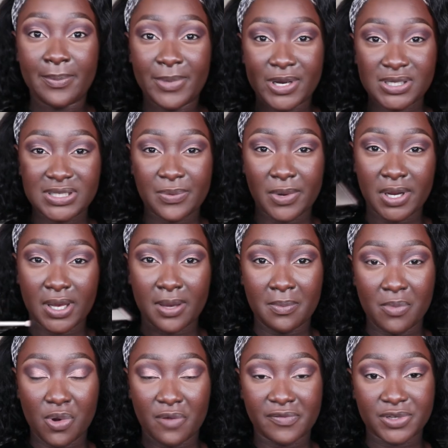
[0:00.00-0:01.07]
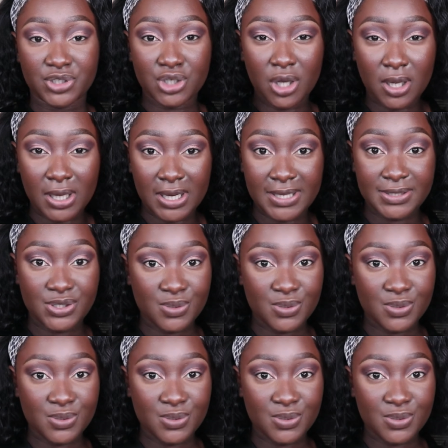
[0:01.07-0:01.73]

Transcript: because I want to get more of a chocolate